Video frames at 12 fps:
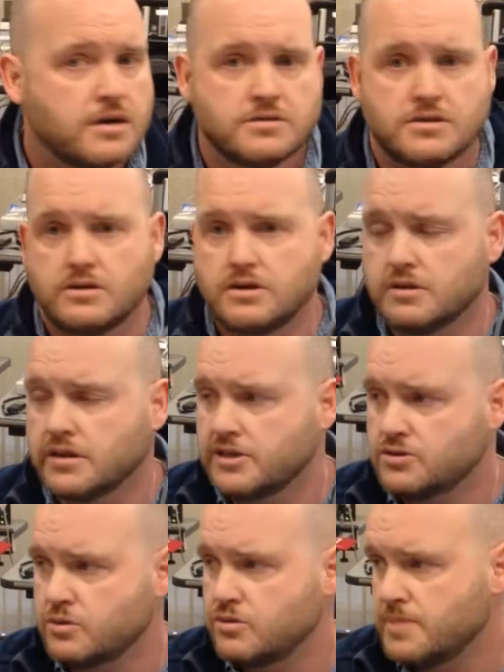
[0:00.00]
so you can
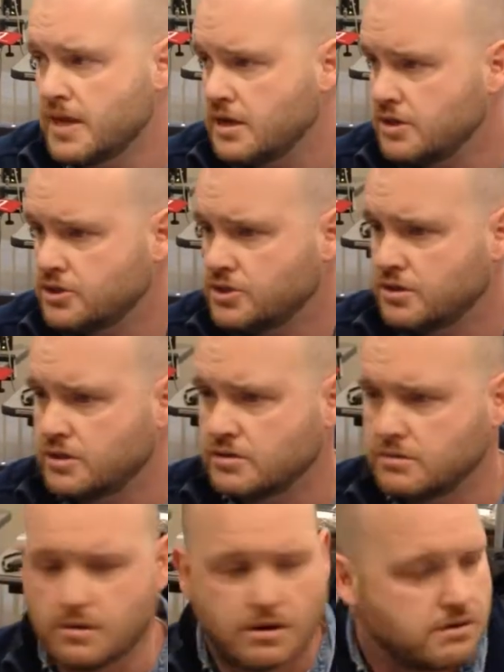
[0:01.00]
link to a new page. You can
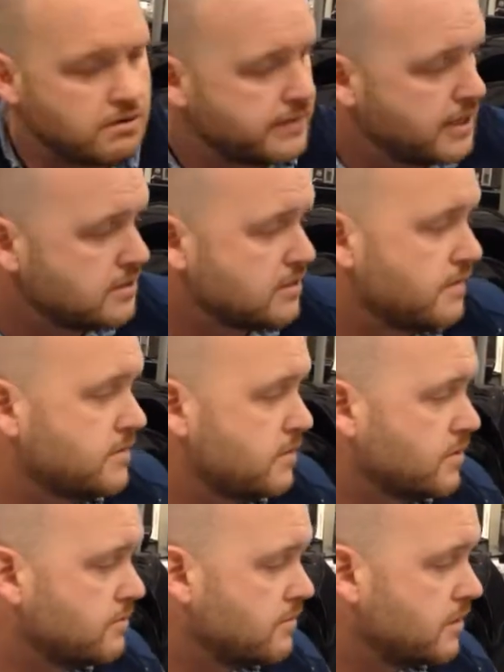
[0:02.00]
do all that stuff. So
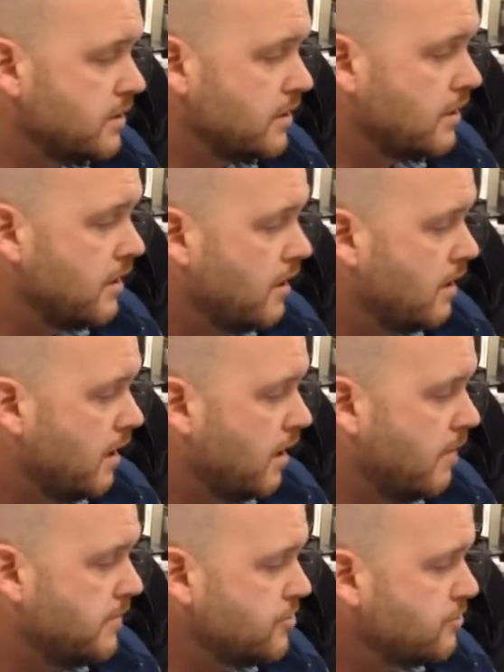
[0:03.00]
it's really
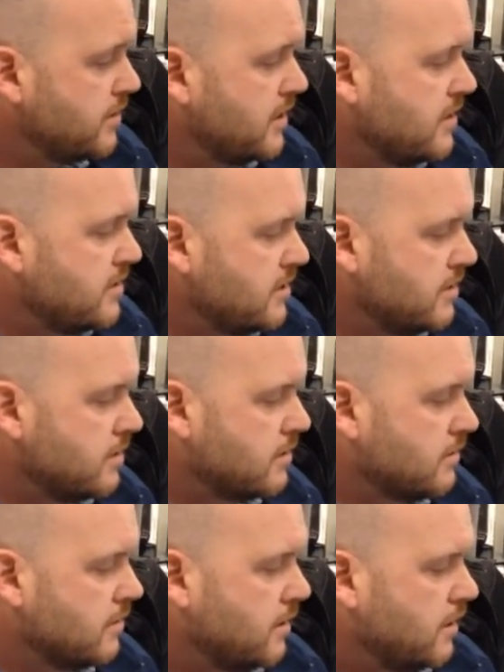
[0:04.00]
easy
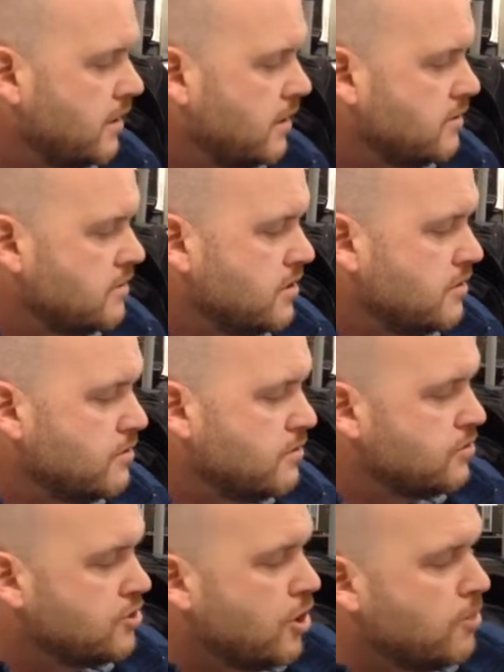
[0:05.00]
to
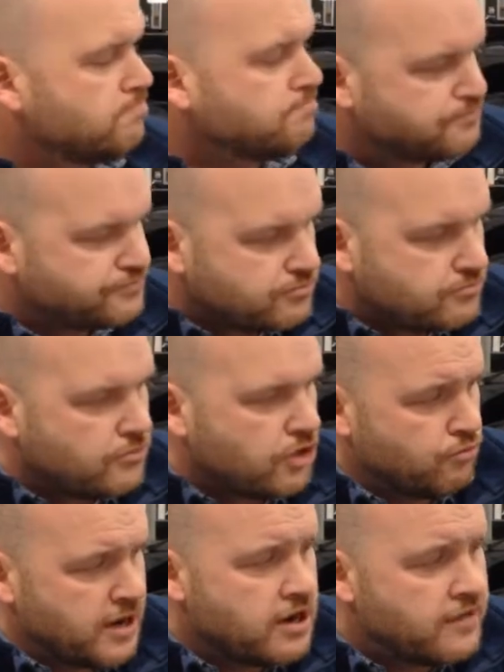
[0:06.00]
use. So
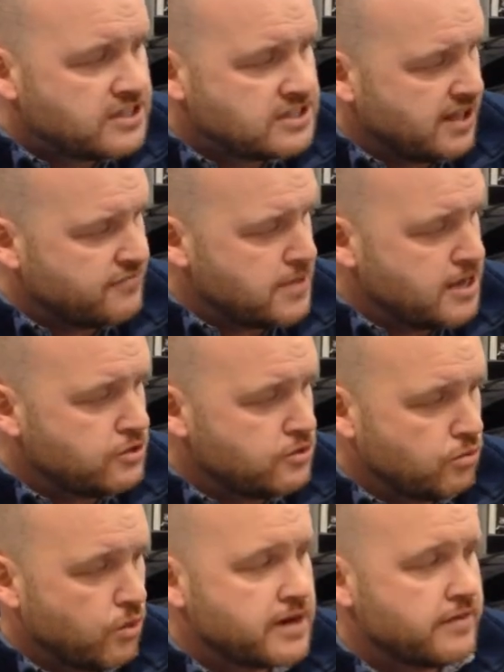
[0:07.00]
right on this left menu,
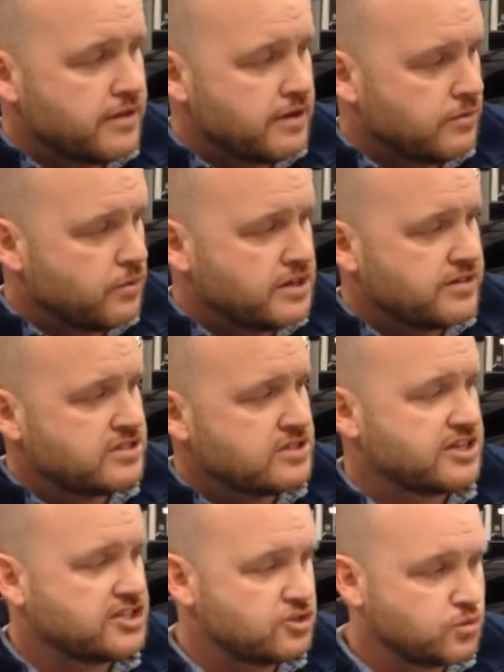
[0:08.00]
one of the
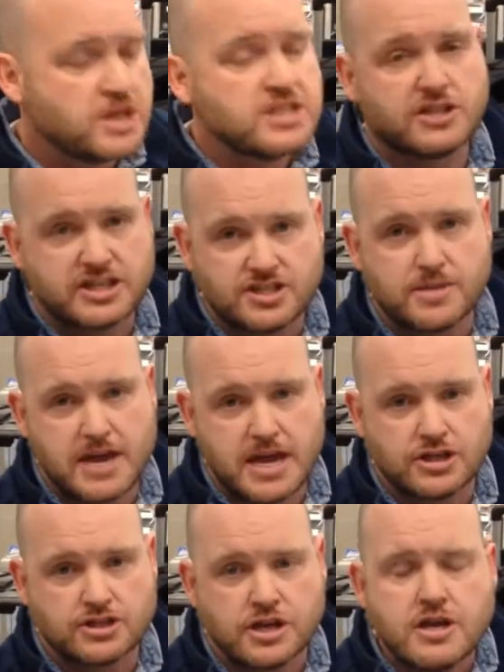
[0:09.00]
selections was link to
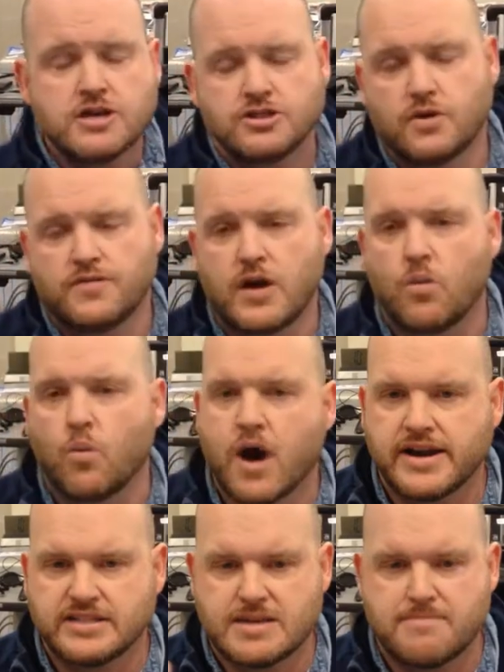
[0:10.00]
page. So if I
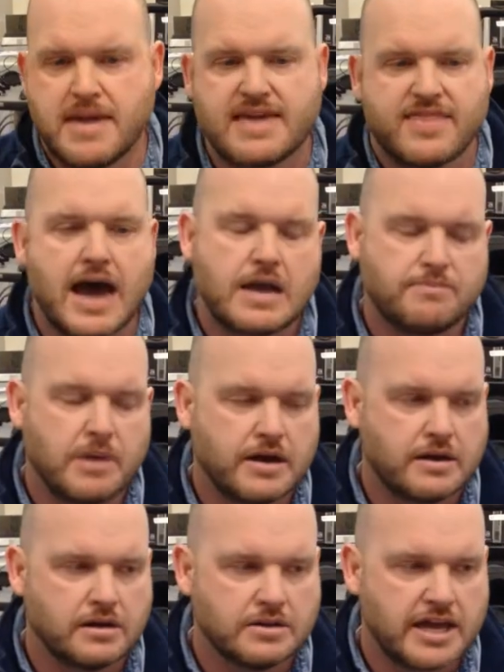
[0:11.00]
wanted to make that
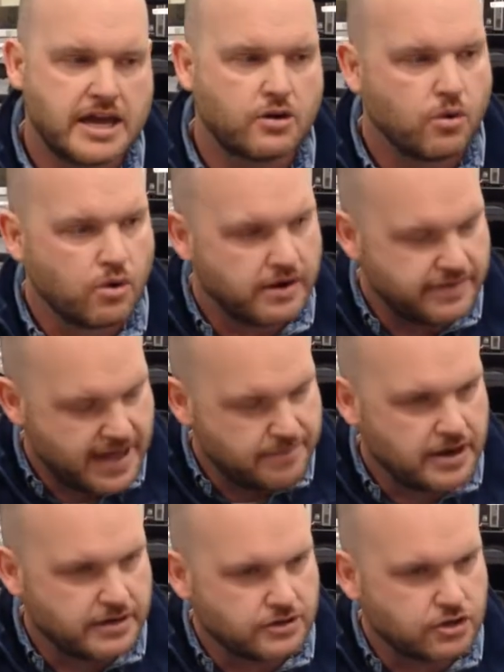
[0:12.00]
button a link or that
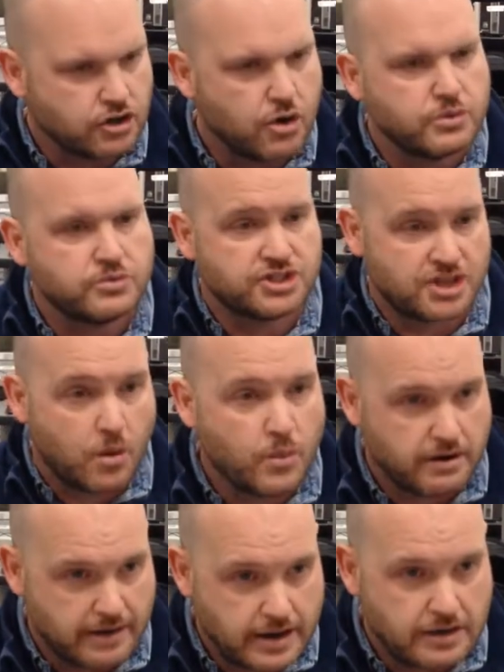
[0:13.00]
button go to
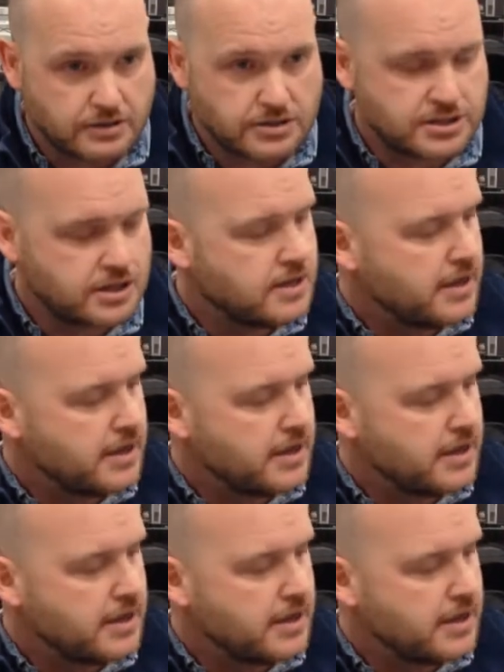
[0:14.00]
somewhere else,